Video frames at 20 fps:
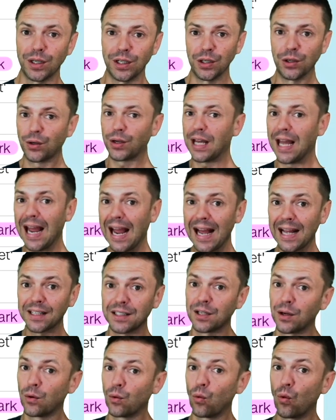You
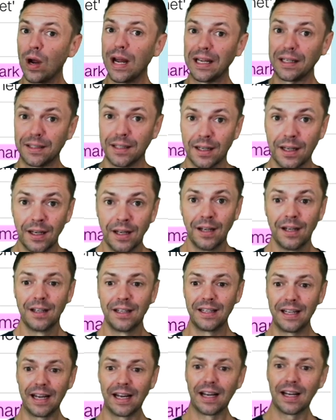can't wait.
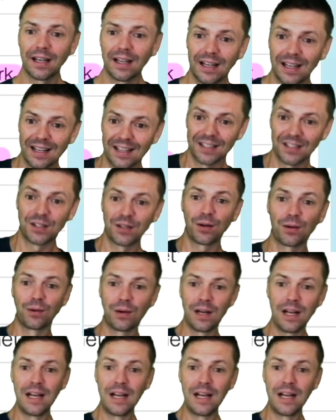Yeah? And so